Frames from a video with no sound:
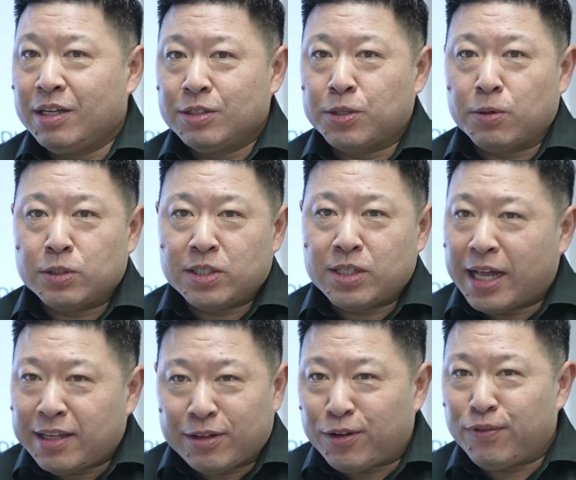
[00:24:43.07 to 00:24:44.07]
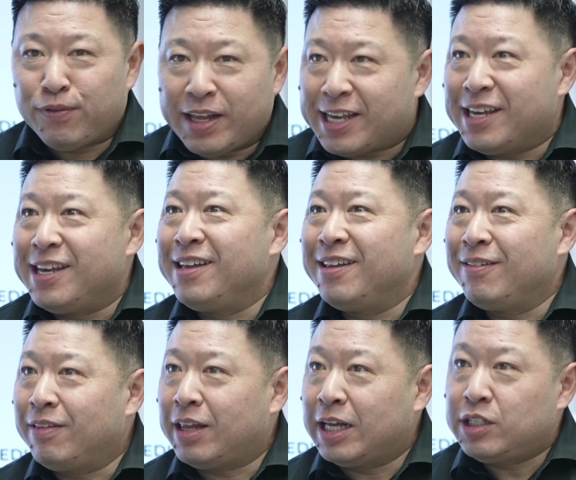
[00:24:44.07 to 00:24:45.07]
So it's not that they're flaky.
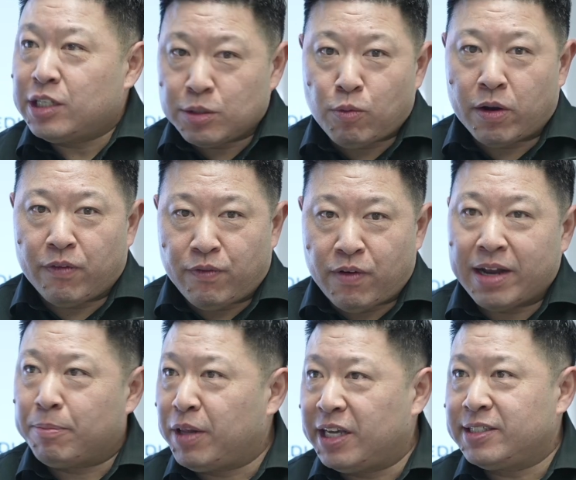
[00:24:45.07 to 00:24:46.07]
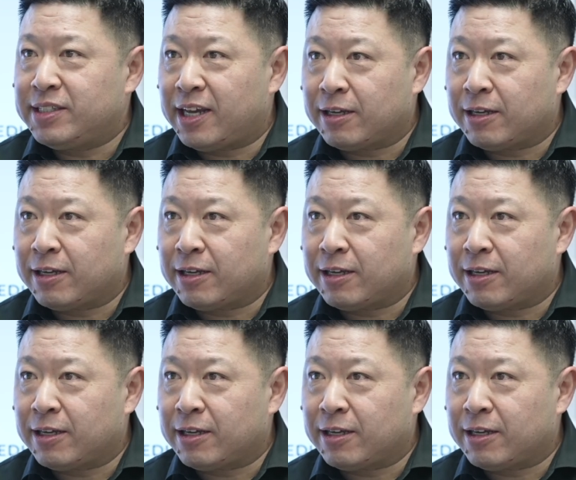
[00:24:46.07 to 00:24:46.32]
They just want to find a place that